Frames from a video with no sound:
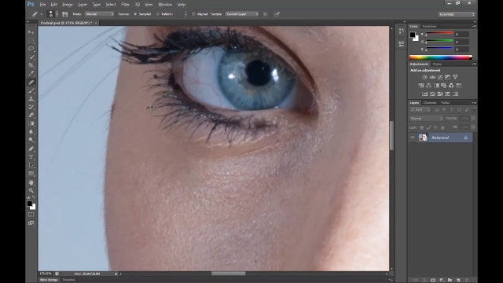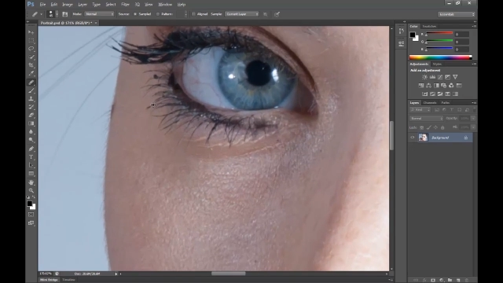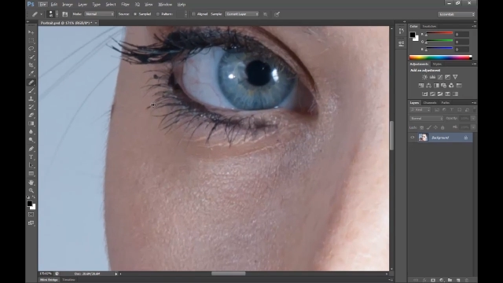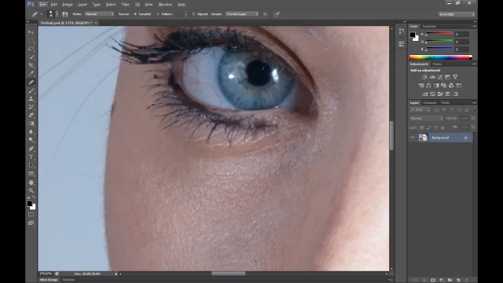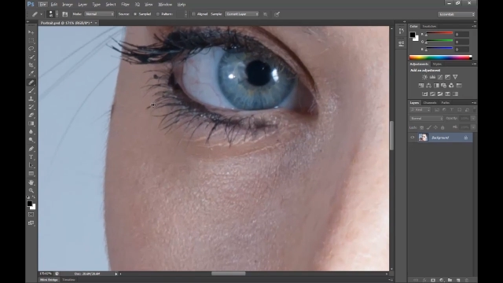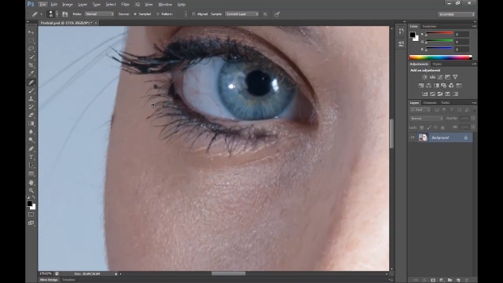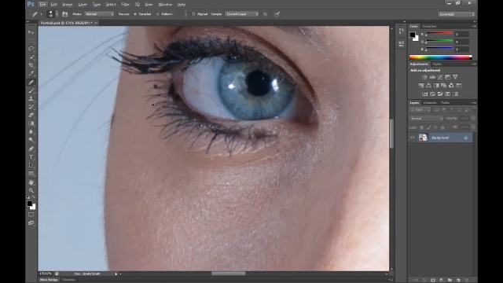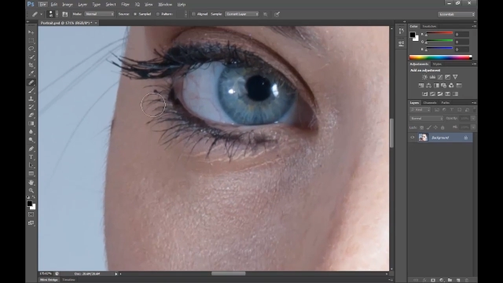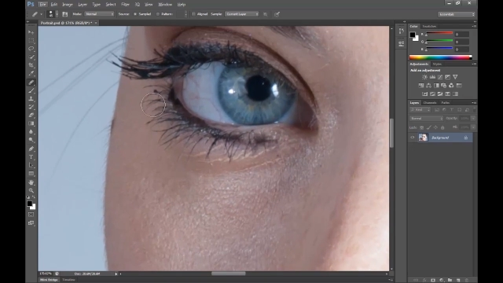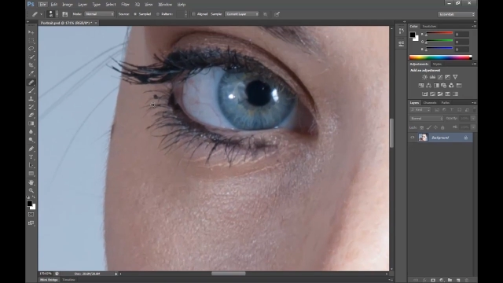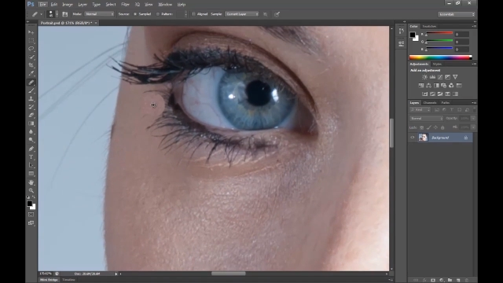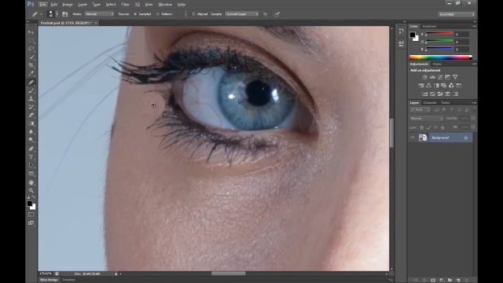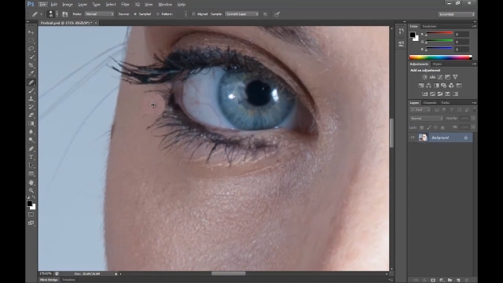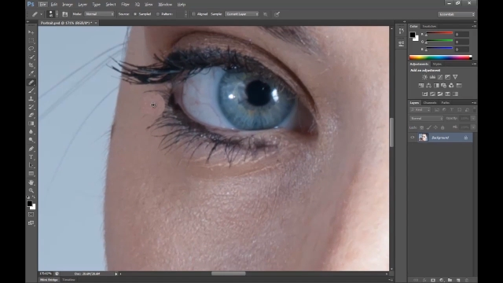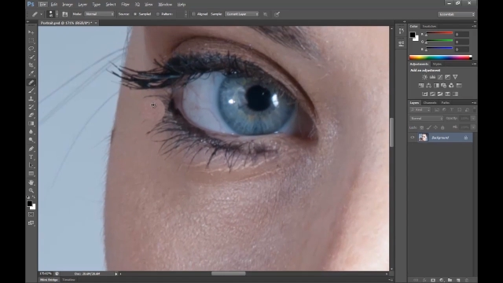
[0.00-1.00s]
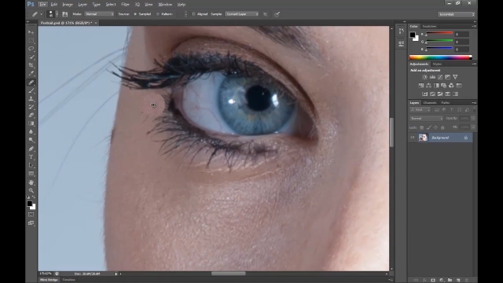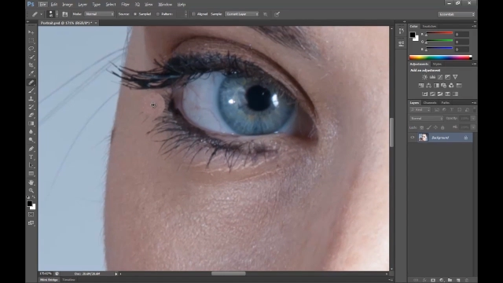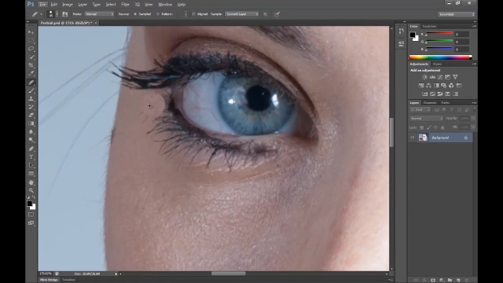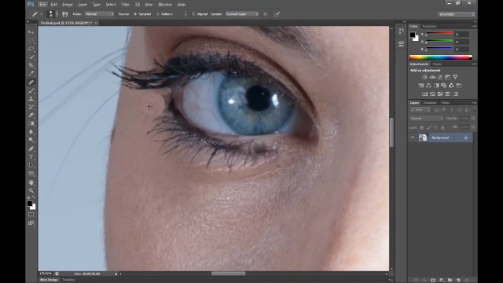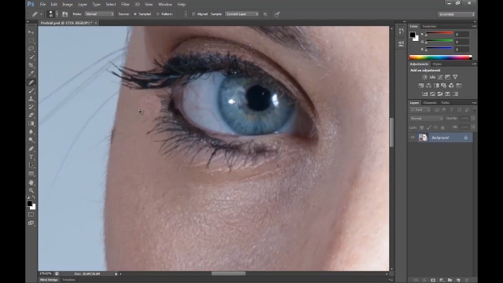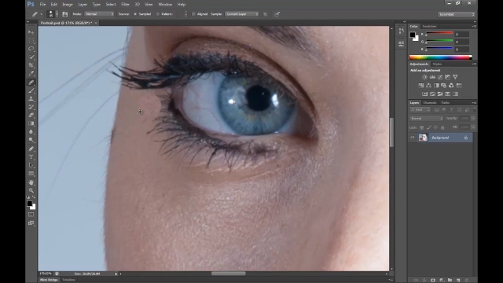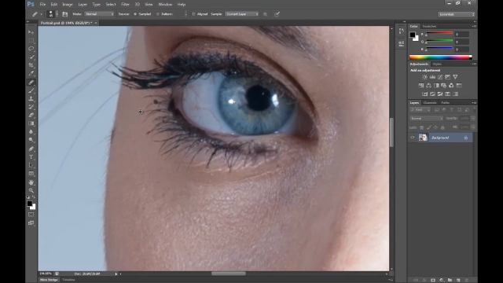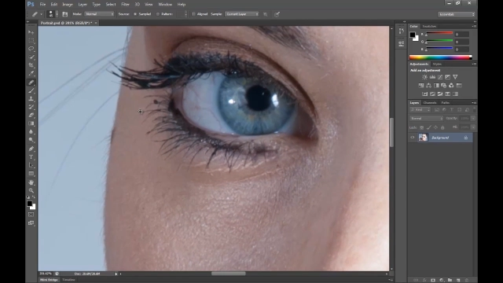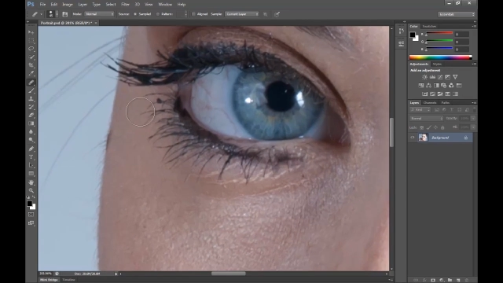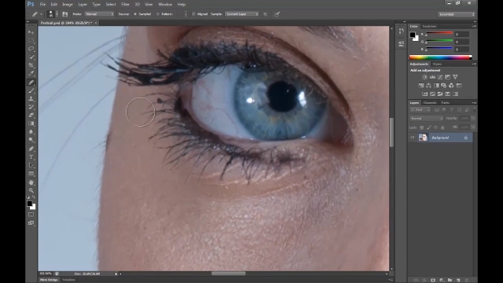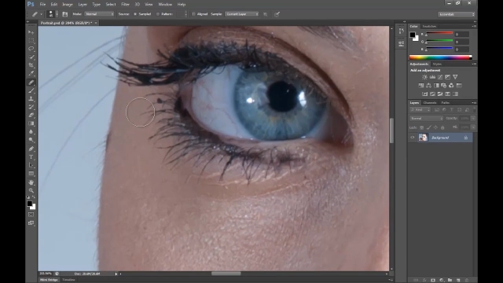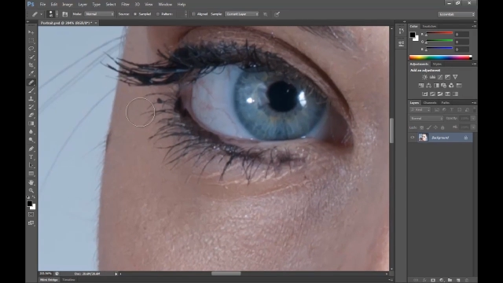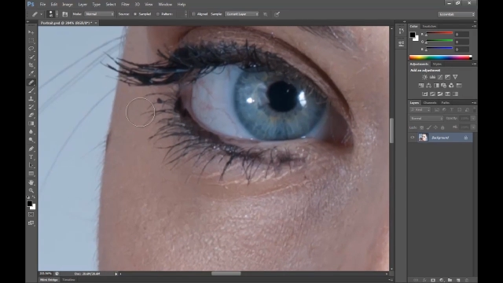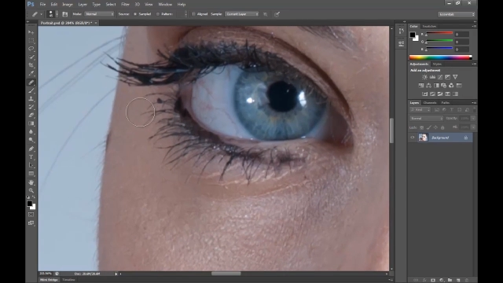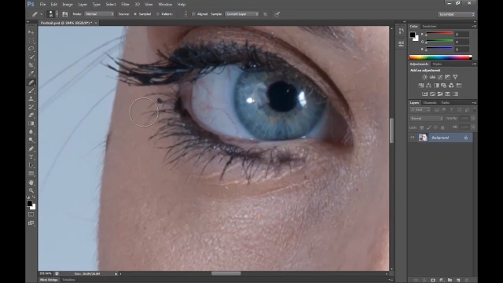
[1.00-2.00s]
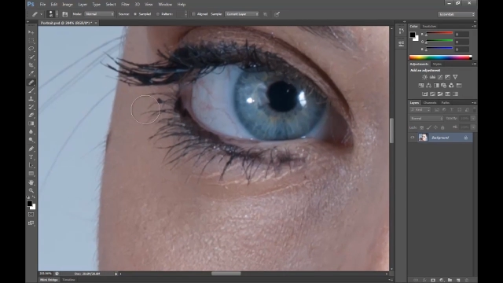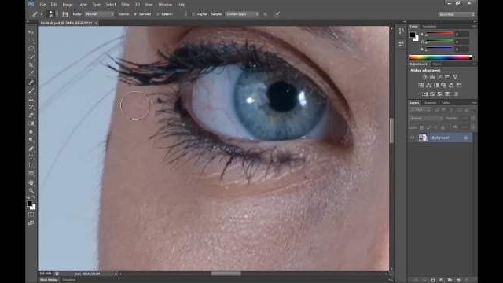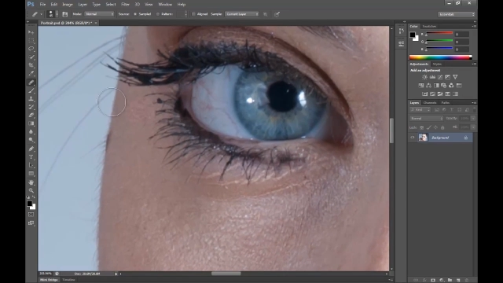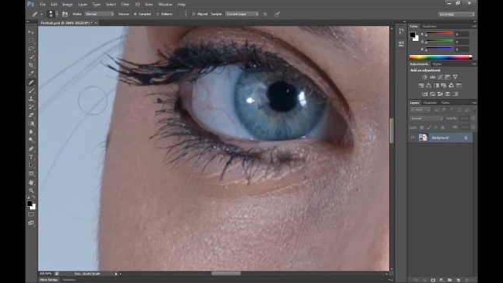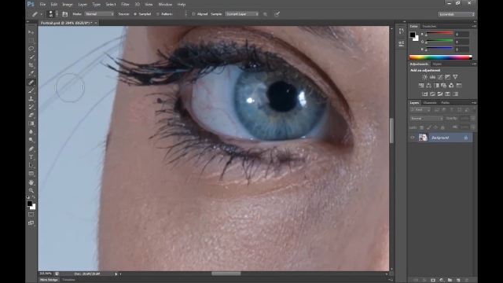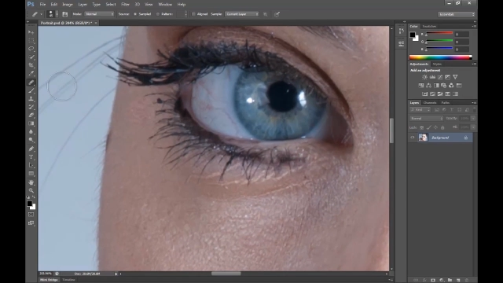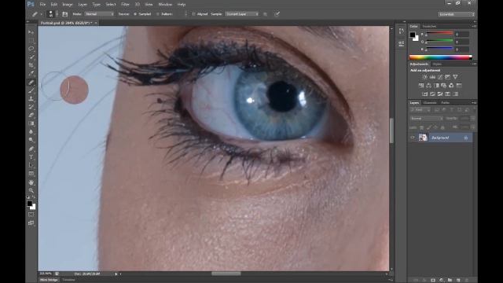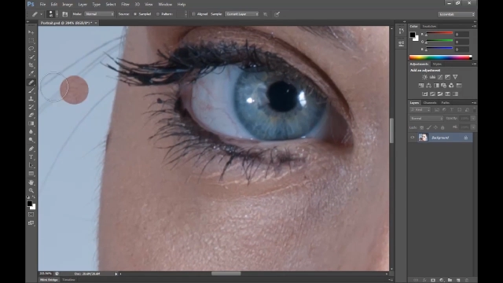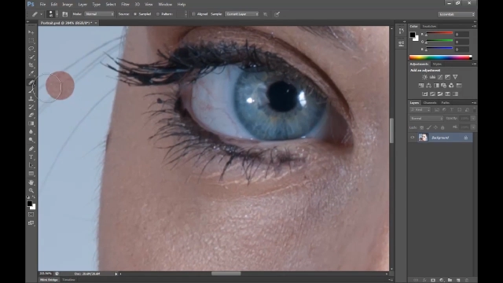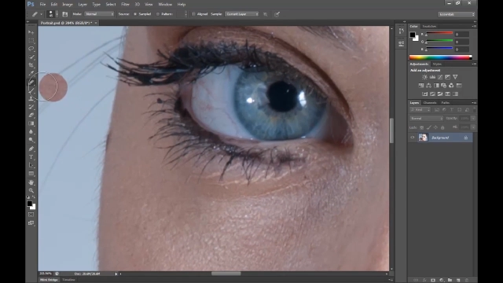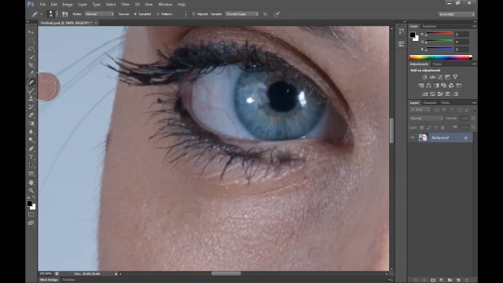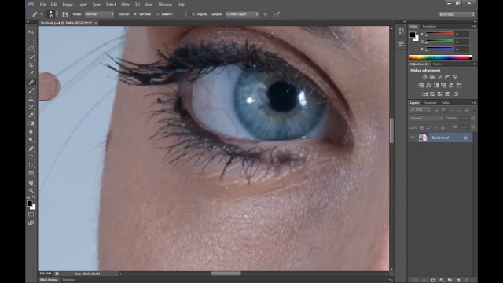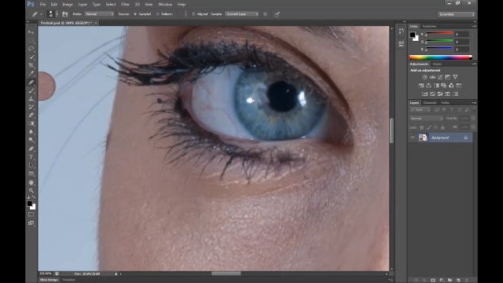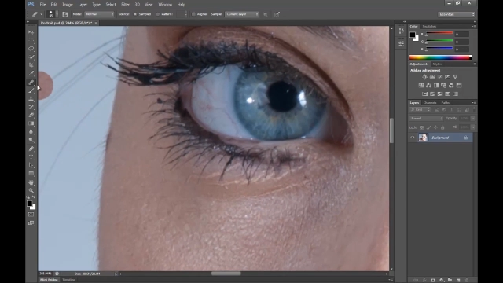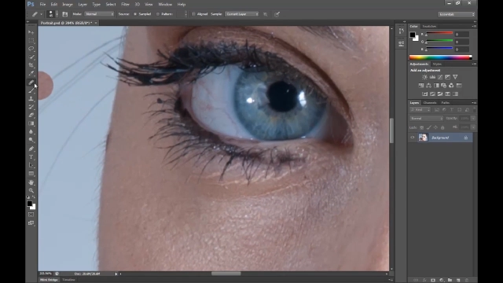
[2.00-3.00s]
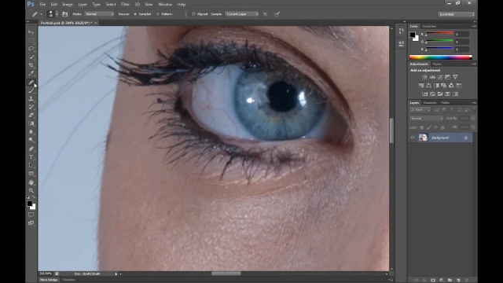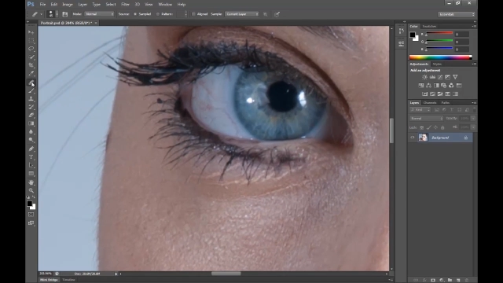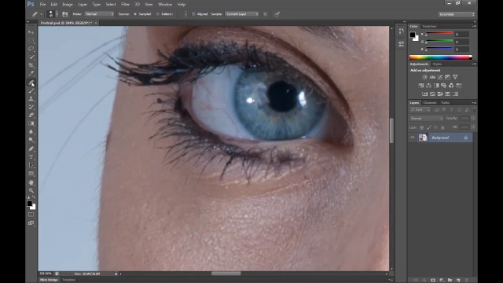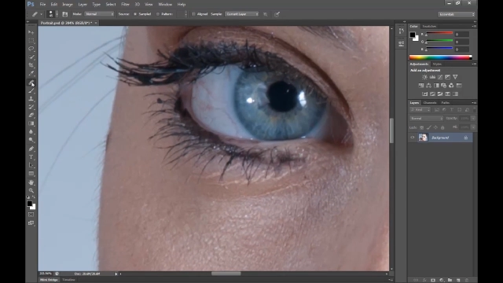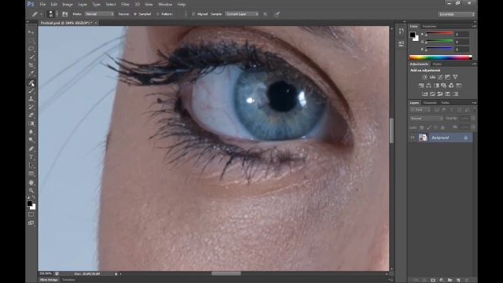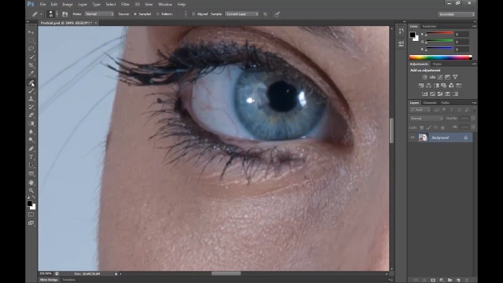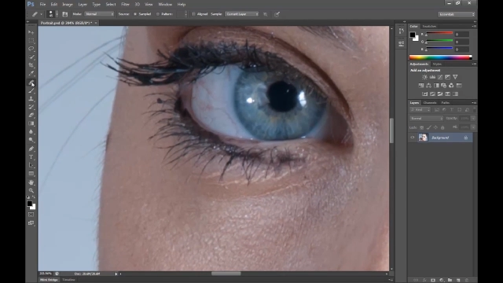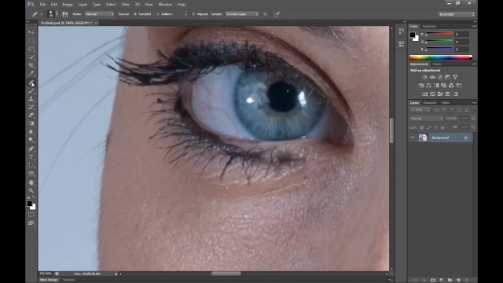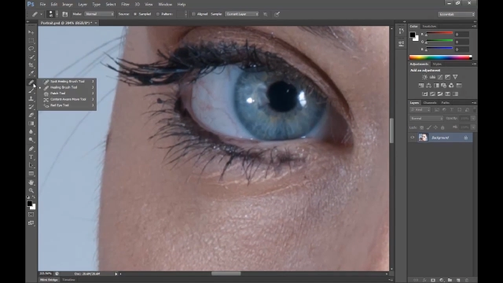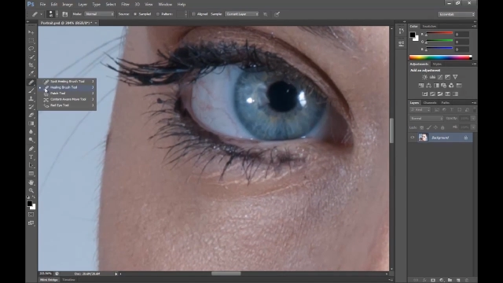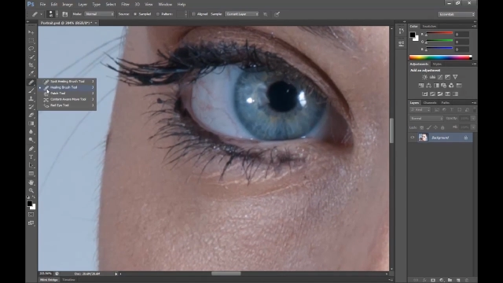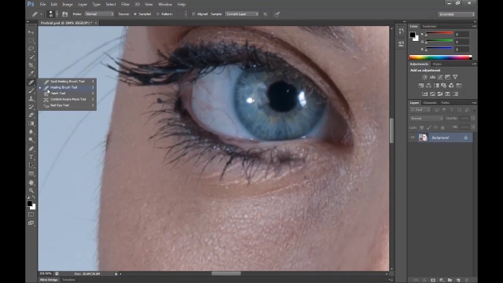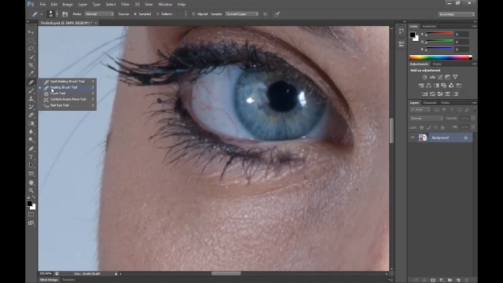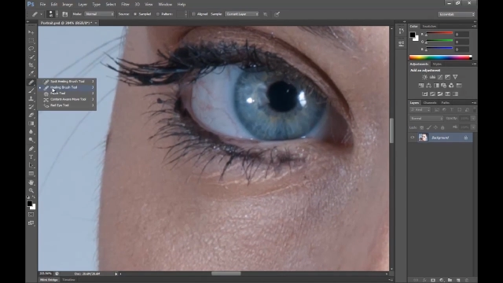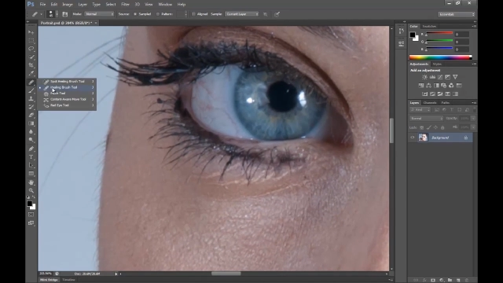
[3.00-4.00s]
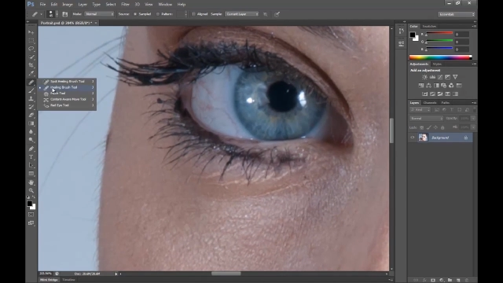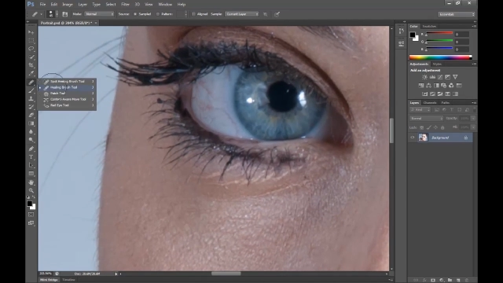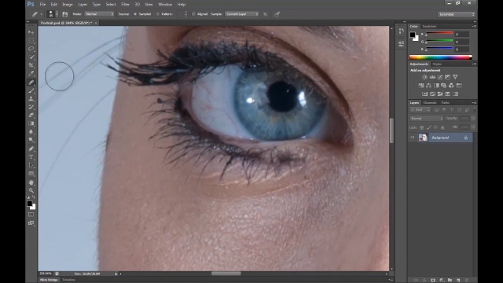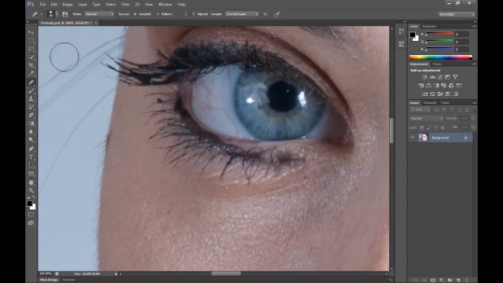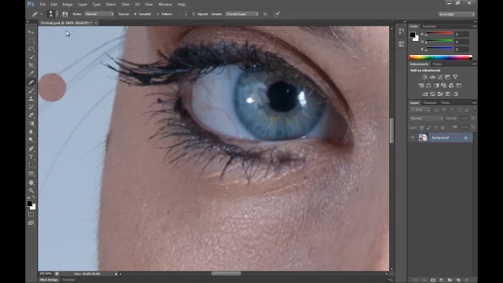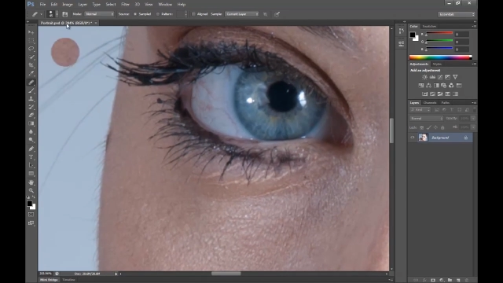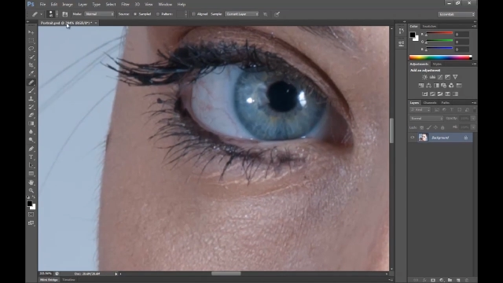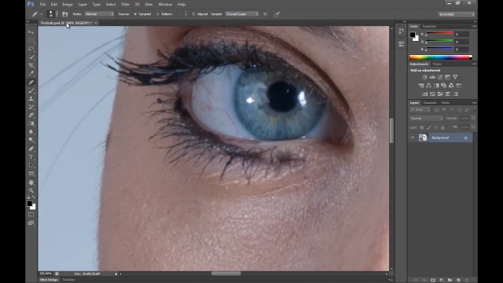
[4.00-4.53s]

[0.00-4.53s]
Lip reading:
Nobody's mouth can be seen.